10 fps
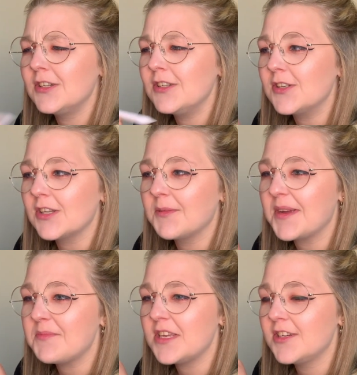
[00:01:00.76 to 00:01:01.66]
So that
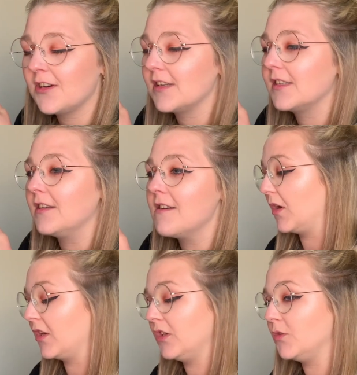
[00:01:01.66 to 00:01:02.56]
might be interesting. We're
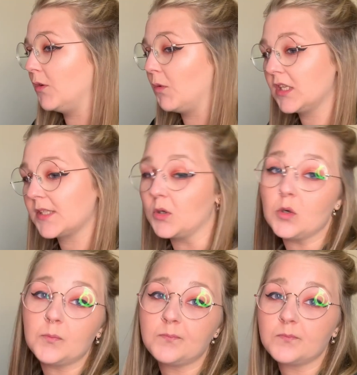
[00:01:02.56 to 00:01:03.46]
gonna do it once
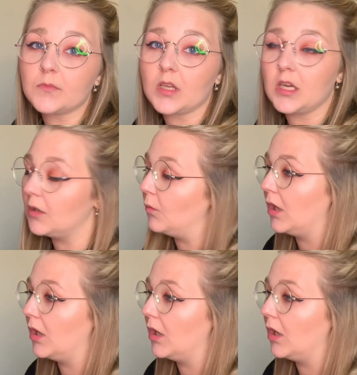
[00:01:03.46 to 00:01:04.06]
more, and